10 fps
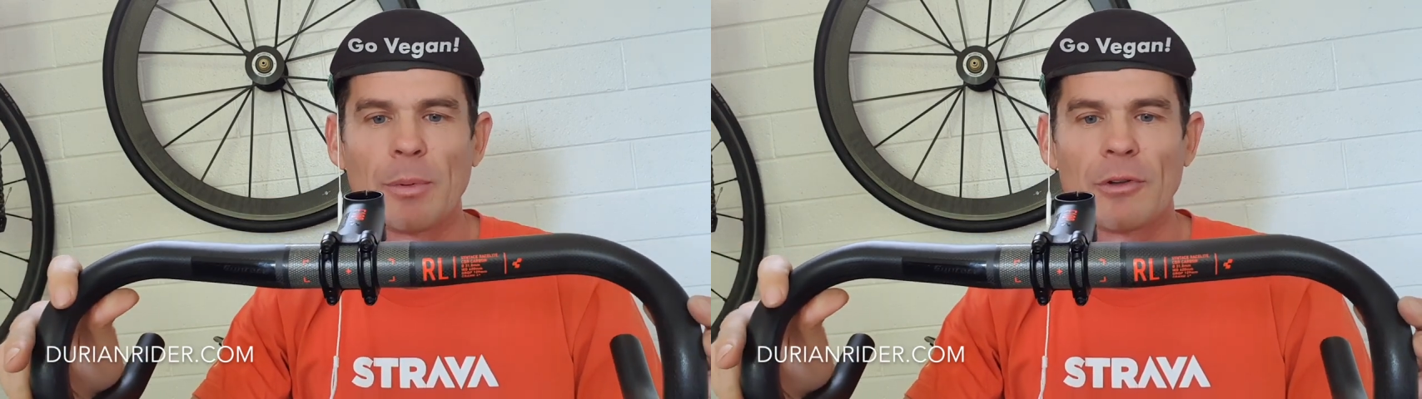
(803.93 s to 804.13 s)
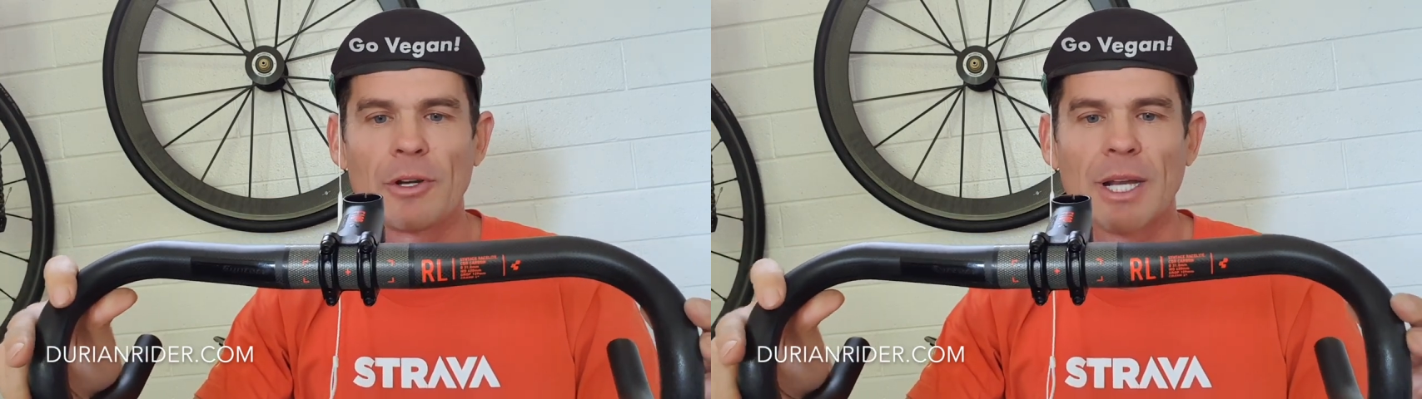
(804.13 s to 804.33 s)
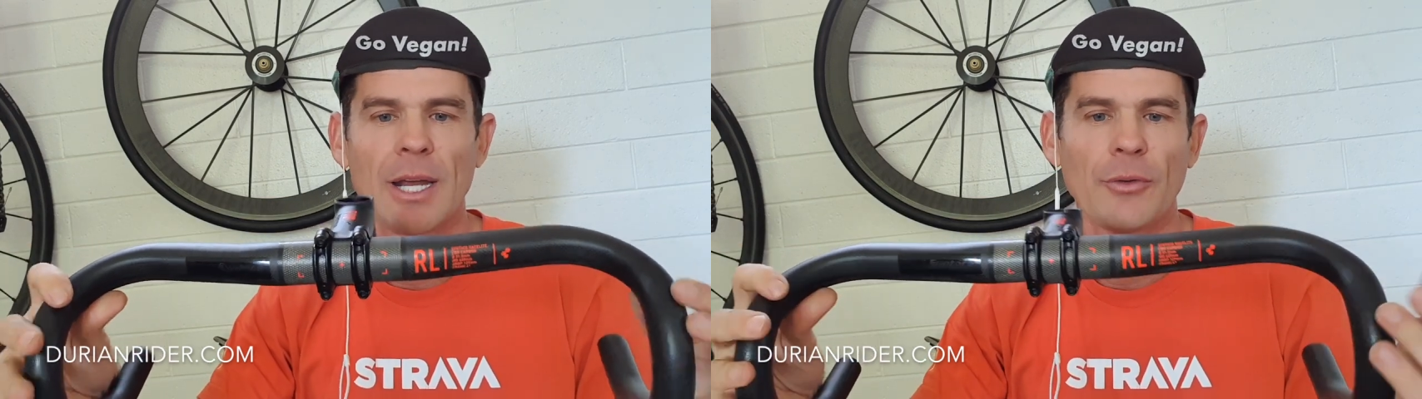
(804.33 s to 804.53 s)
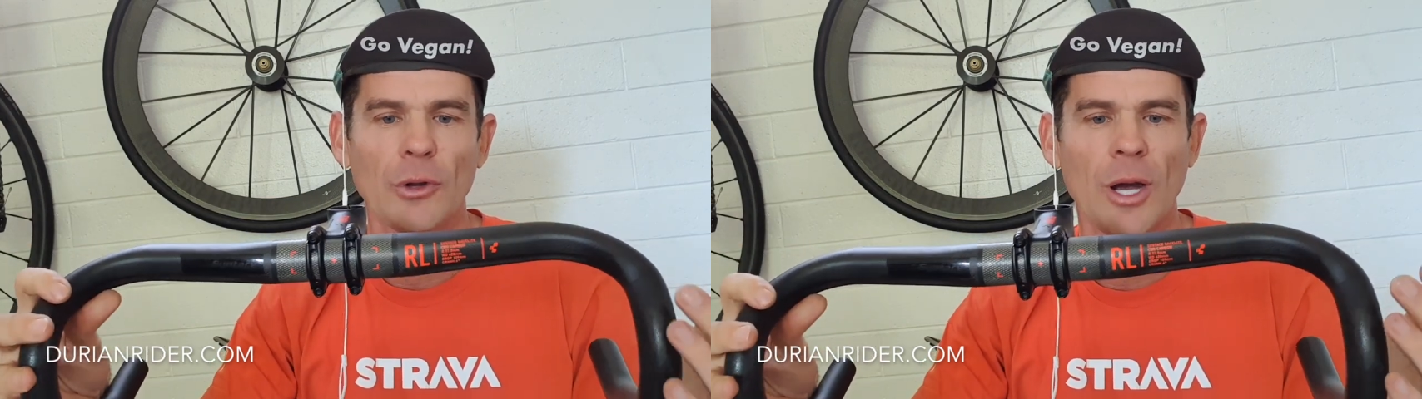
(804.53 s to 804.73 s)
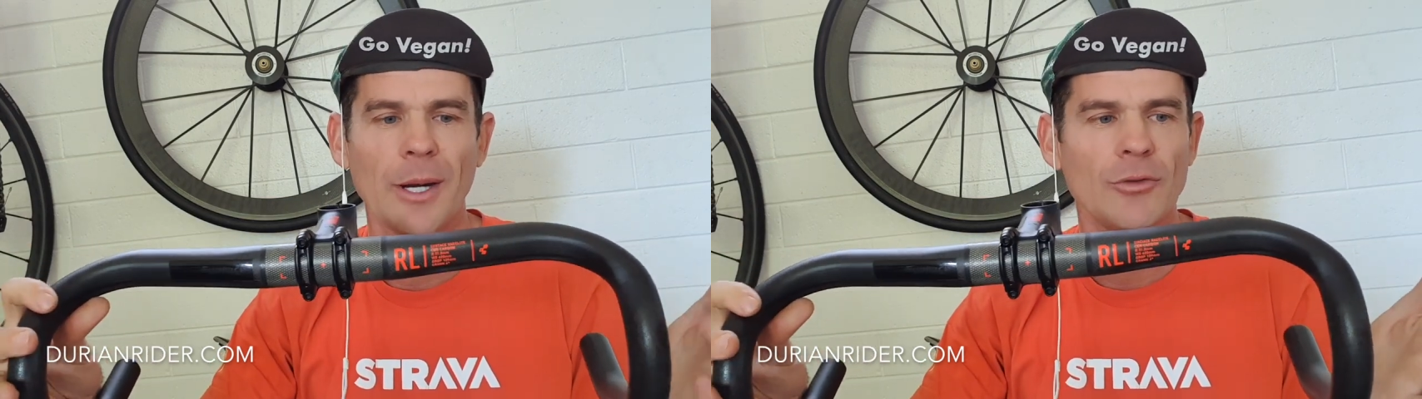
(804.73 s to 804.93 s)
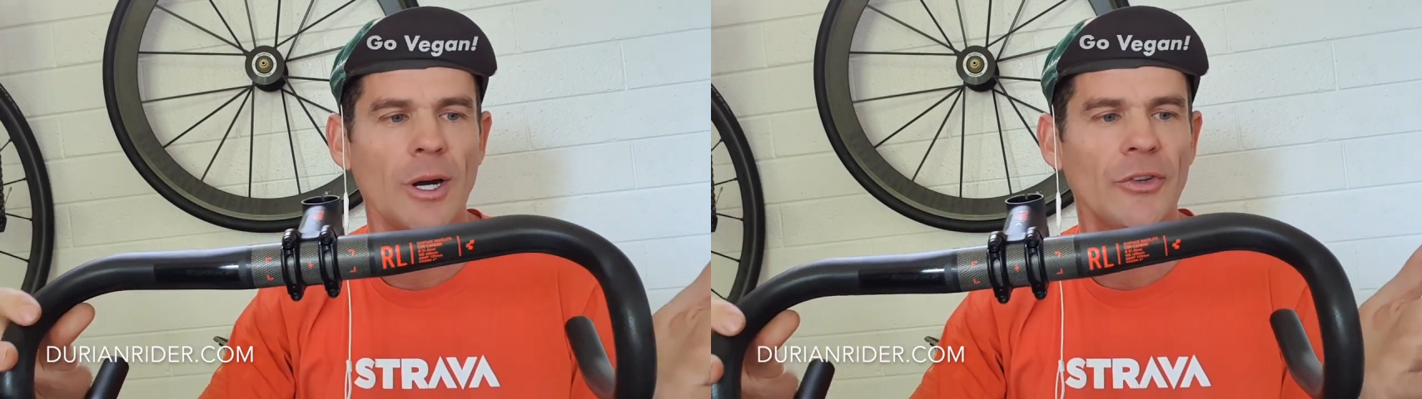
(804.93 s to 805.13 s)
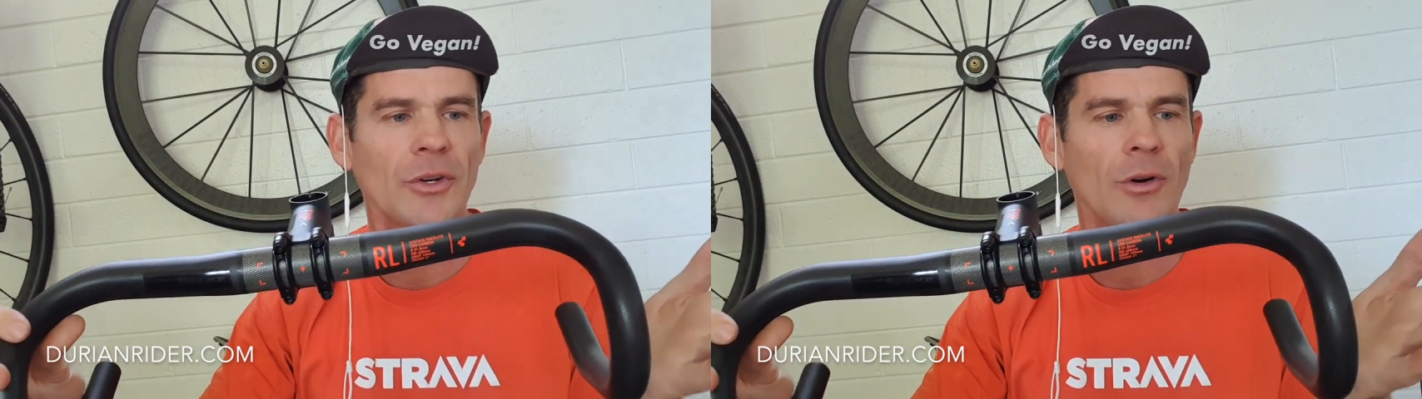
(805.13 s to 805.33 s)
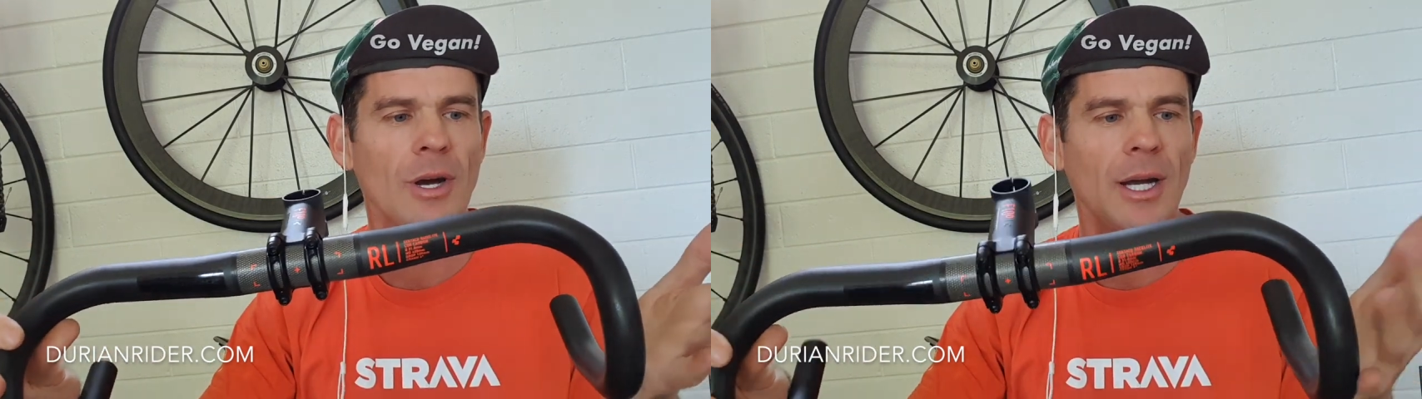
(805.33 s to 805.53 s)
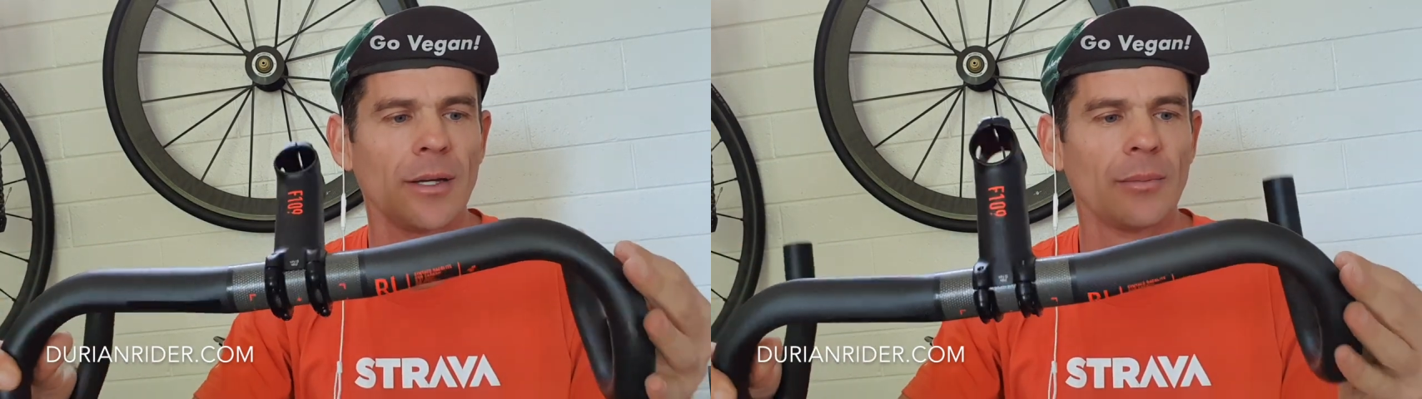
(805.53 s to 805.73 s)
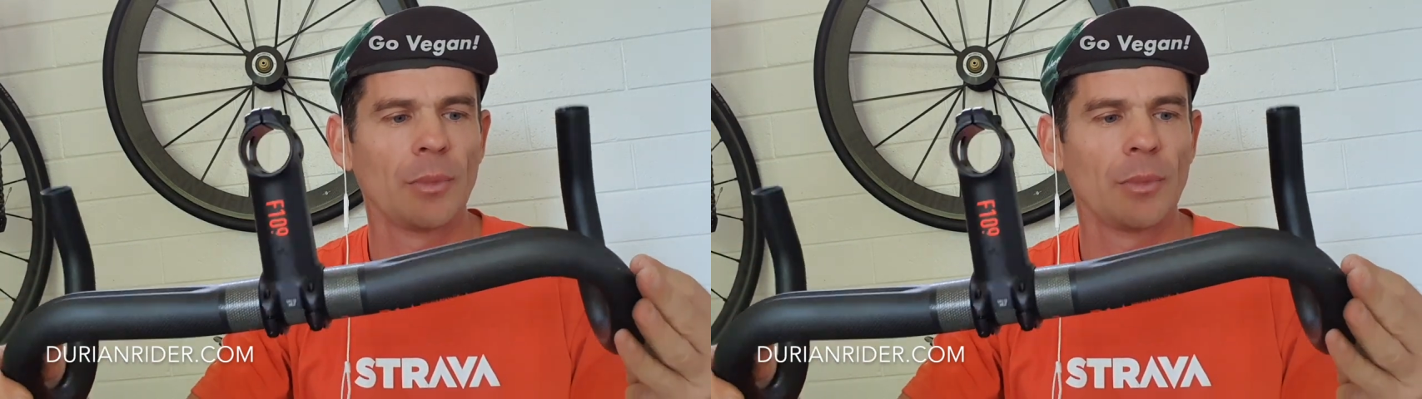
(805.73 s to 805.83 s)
people are okay. For lightweight riders, they're all right.